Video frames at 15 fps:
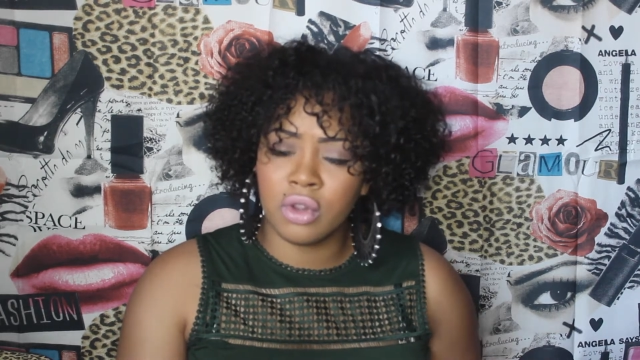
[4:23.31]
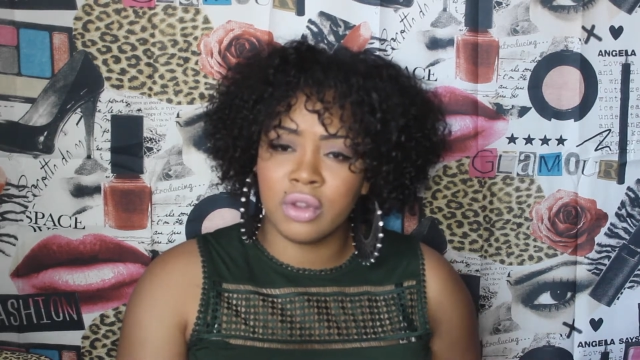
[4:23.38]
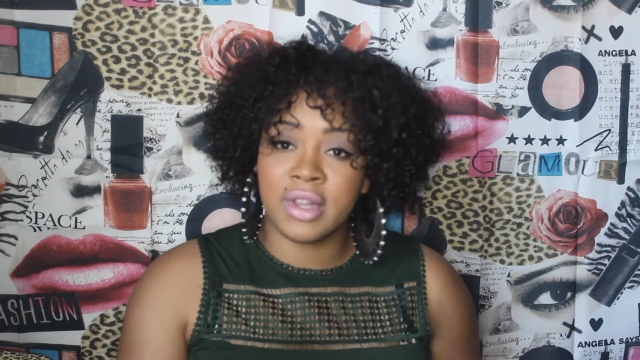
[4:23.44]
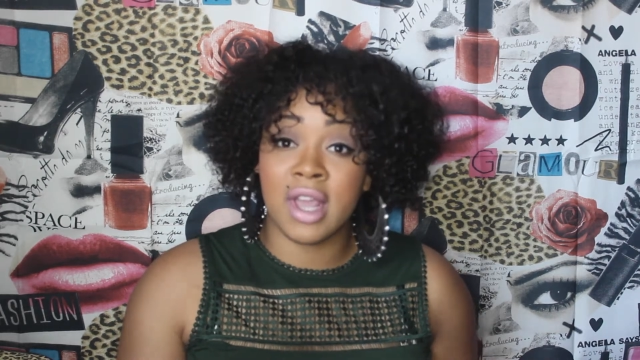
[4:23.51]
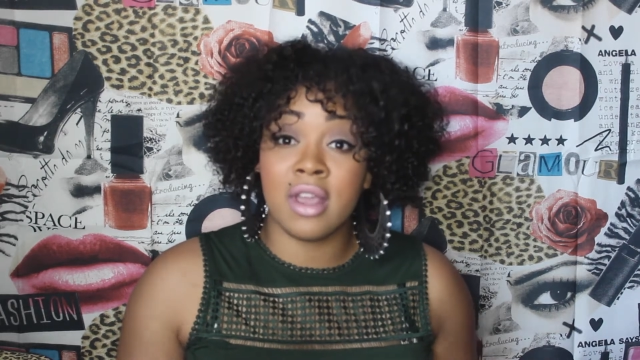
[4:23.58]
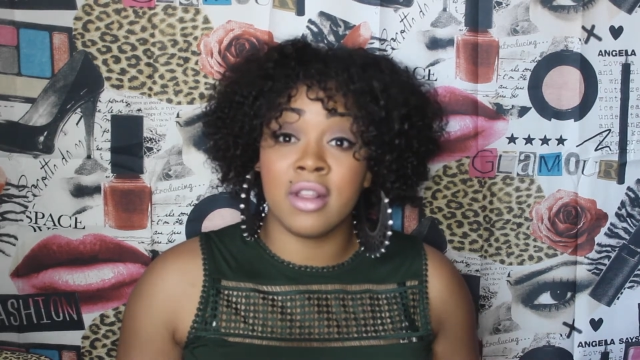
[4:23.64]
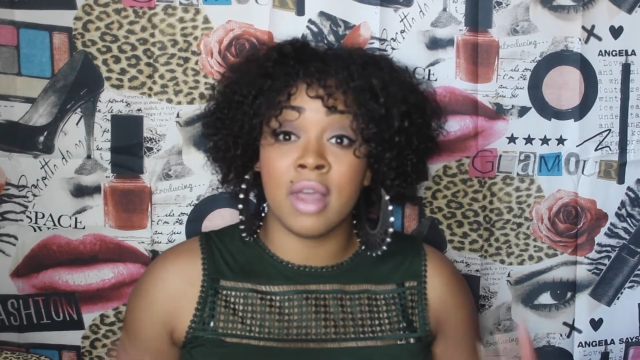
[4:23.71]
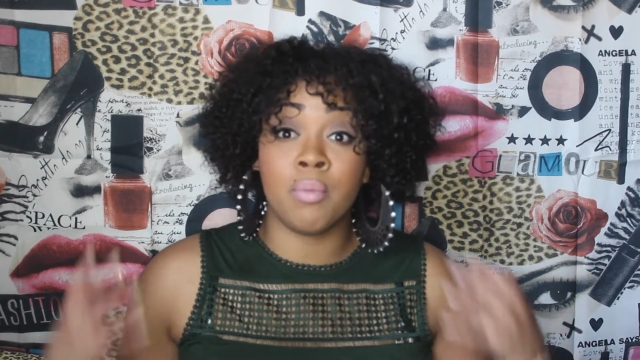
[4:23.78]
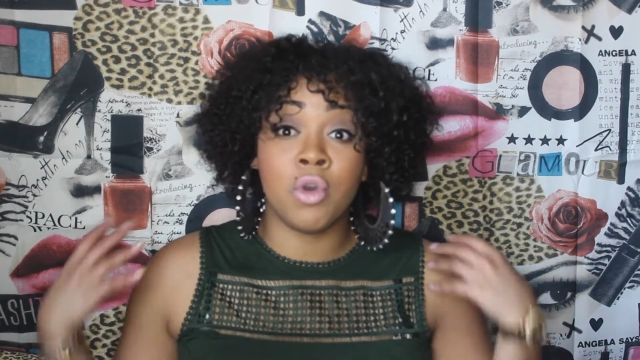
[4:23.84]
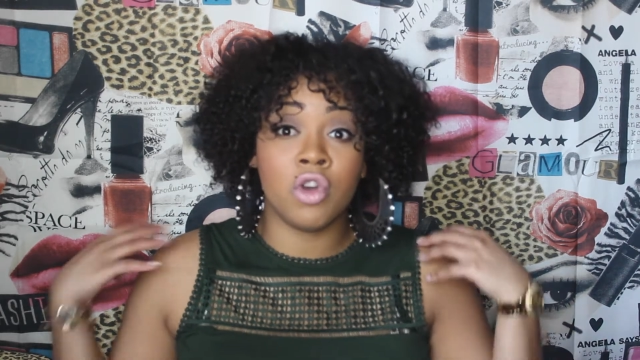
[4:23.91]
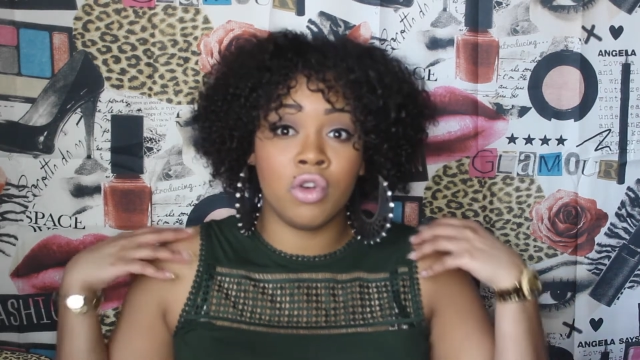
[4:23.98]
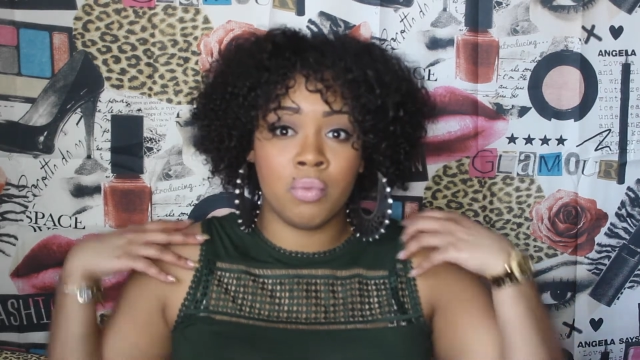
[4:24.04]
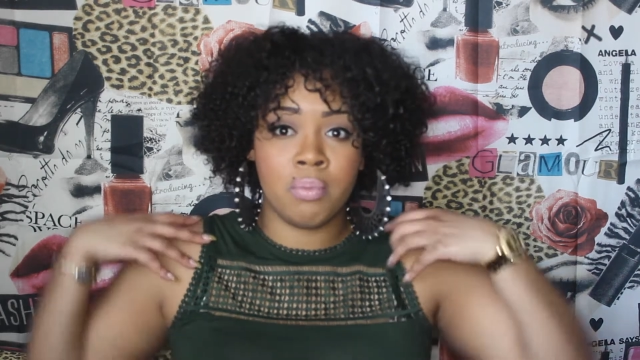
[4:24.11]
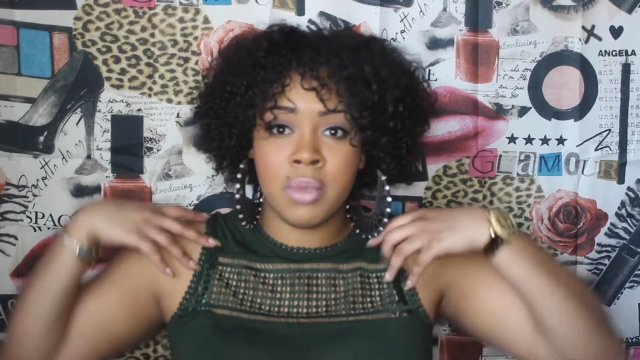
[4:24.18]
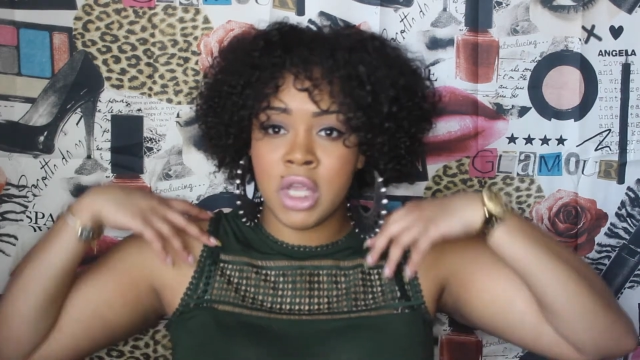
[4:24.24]
they
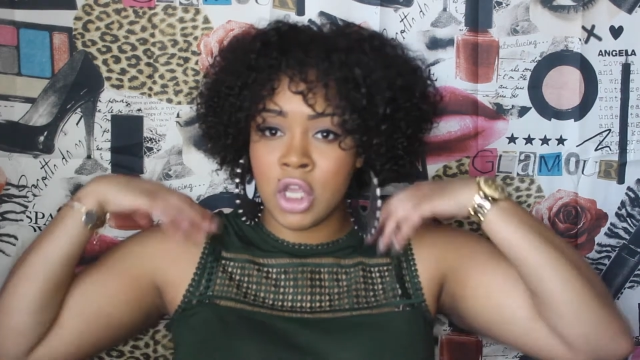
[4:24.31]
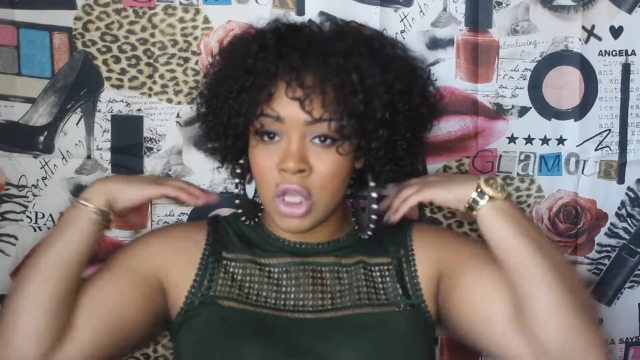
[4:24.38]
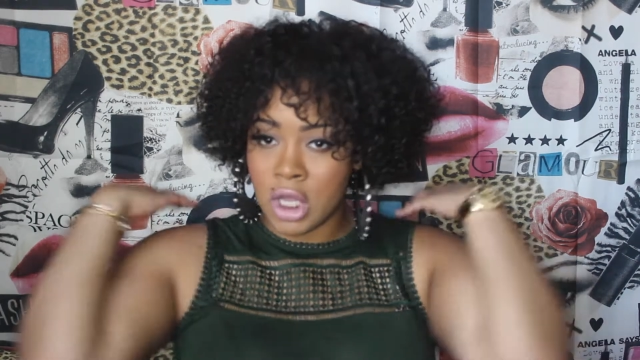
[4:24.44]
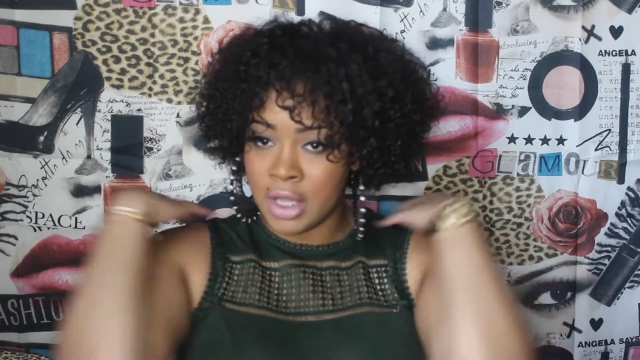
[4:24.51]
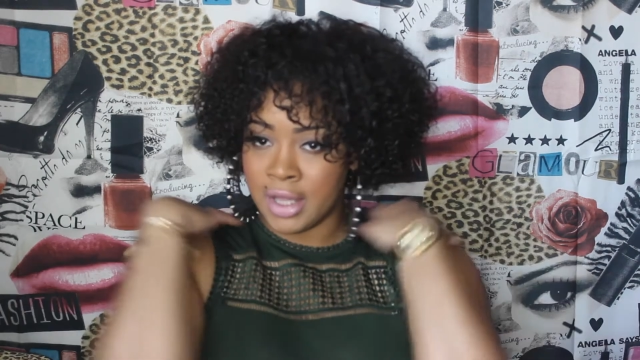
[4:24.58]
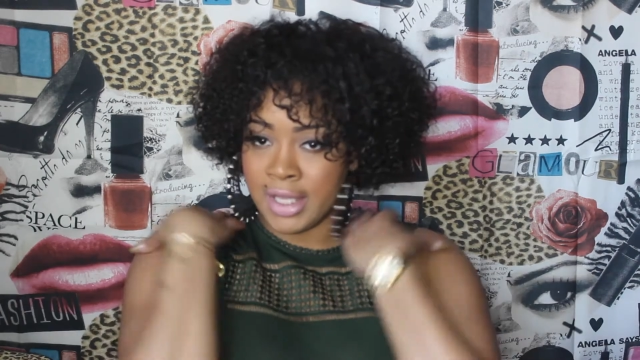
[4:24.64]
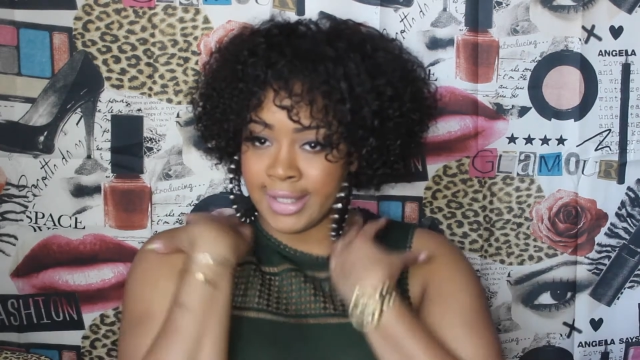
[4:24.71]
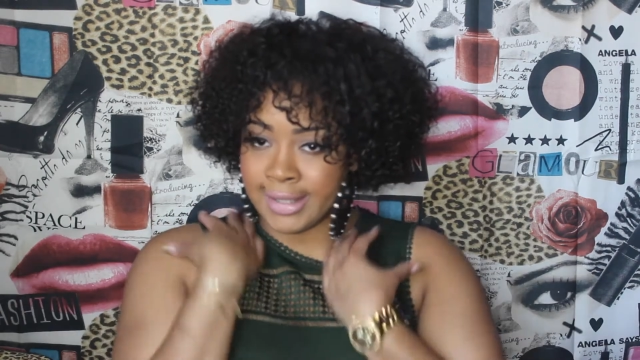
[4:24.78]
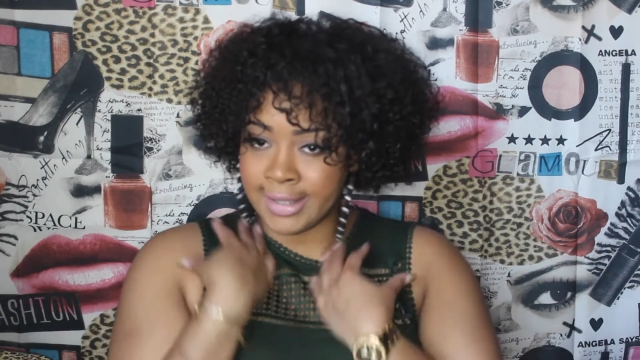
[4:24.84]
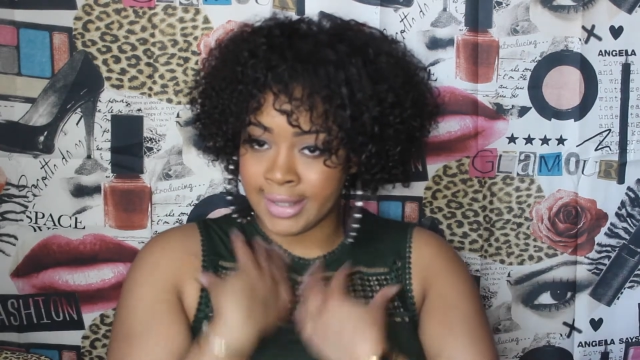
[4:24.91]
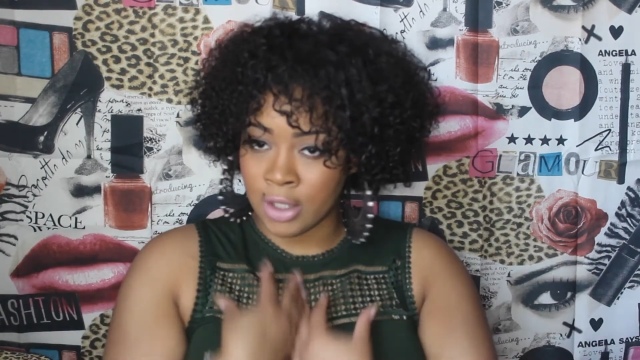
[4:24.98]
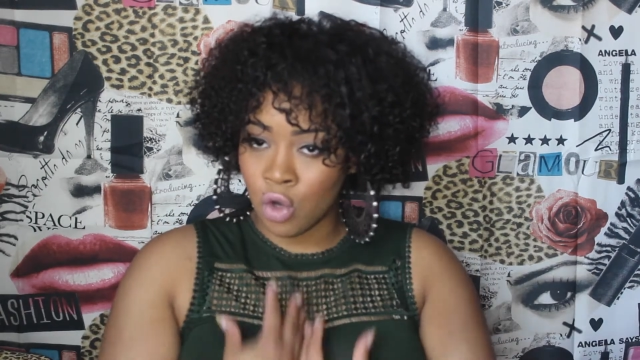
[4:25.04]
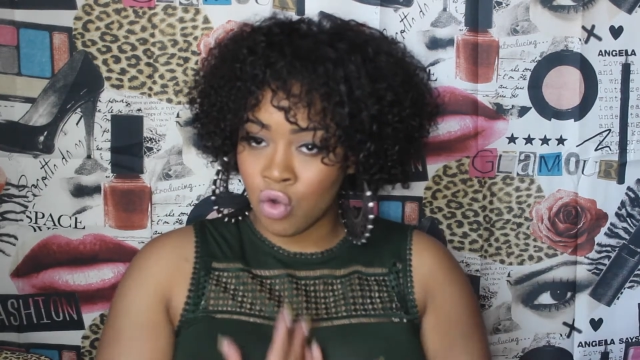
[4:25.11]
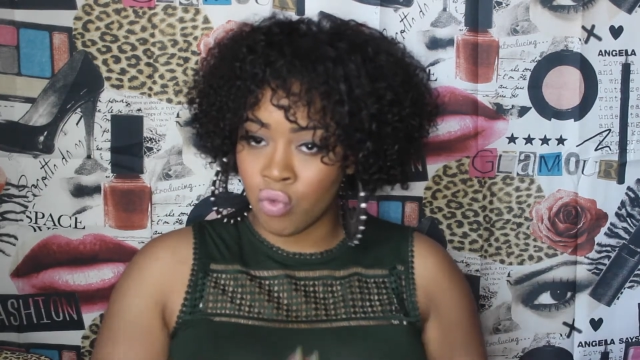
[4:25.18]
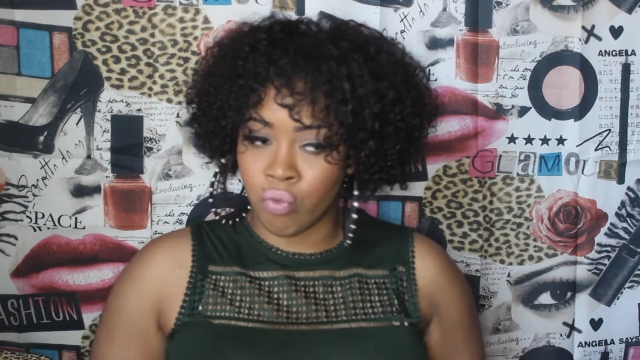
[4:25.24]
put me in this
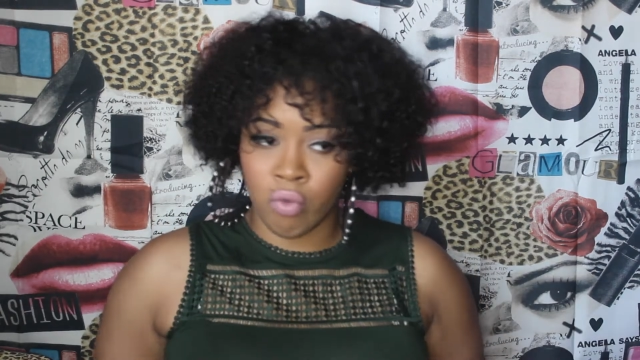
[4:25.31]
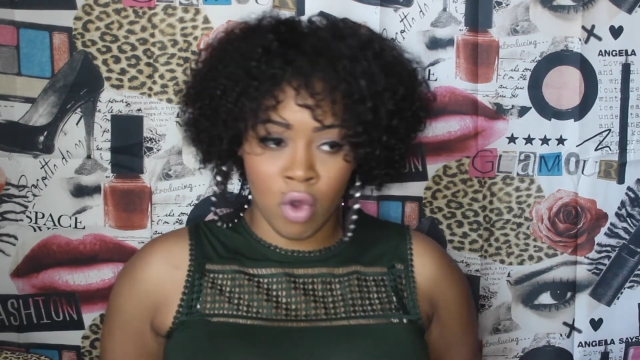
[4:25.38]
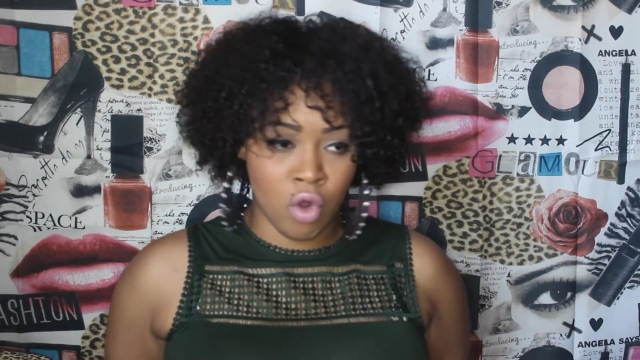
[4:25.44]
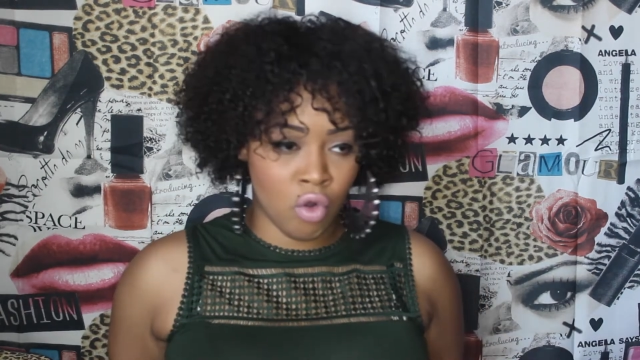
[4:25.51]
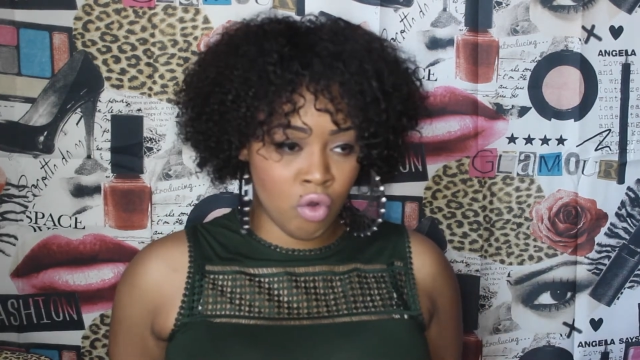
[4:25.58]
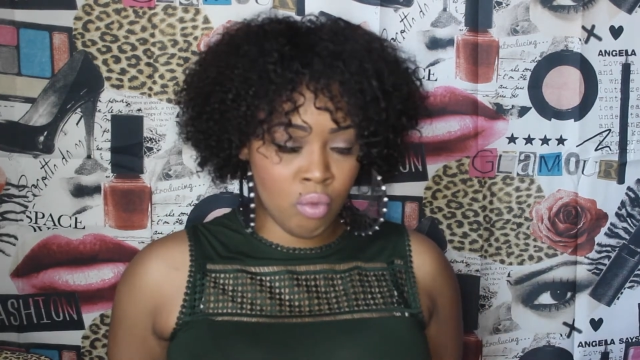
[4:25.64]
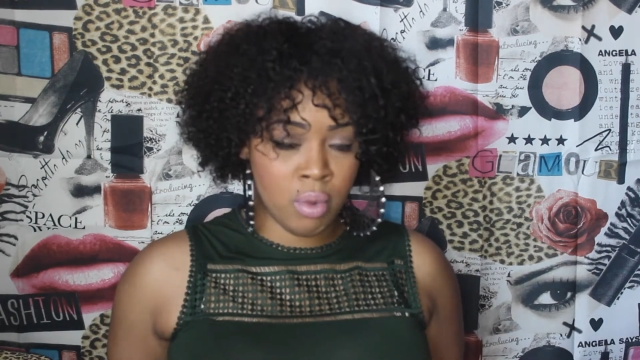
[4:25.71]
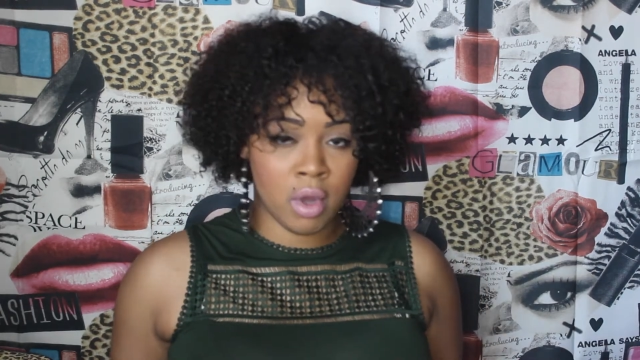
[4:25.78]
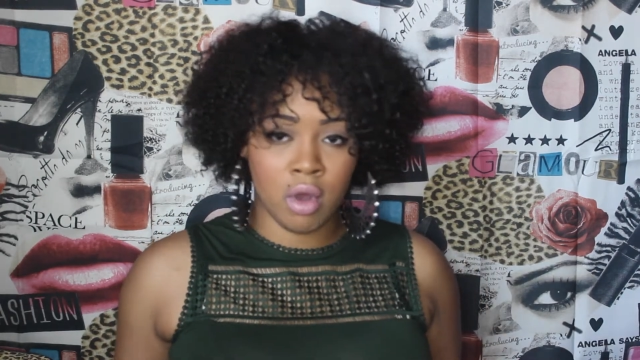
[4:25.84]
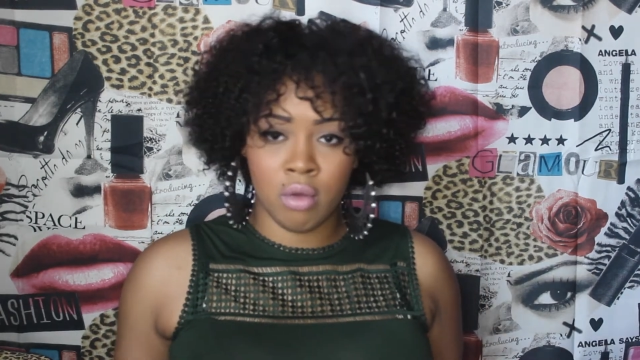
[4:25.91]
silk robe.